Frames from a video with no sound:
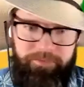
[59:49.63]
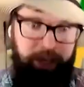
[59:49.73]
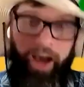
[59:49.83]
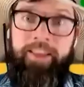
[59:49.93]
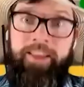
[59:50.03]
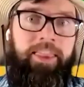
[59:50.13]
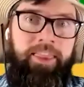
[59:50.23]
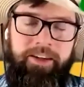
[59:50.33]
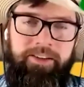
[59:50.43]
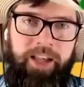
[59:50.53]
content
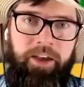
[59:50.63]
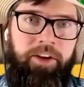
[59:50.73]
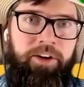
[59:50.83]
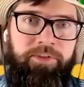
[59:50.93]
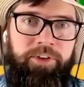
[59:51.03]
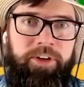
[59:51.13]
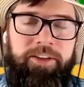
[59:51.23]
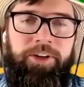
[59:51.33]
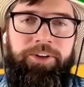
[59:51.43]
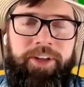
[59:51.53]
that is out there for
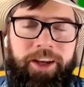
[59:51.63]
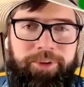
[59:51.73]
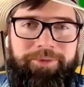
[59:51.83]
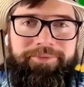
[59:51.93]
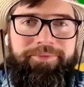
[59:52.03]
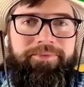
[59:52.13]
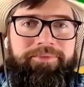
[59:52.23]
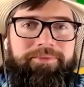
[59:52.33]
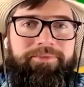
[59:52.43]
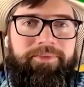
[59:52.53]
kids' entertainment.
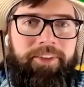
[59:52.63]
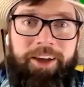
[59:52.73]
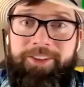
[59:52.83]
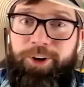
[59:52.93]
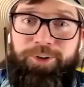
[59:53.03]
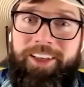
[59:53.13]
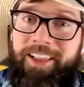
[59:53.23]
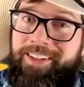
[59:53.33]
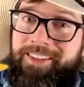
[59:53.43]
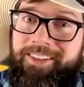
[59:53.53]
Gotta start with the
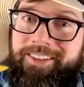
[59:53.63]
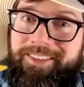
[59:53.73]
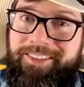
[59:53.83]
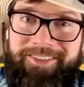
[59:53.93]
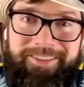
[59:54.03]
classics.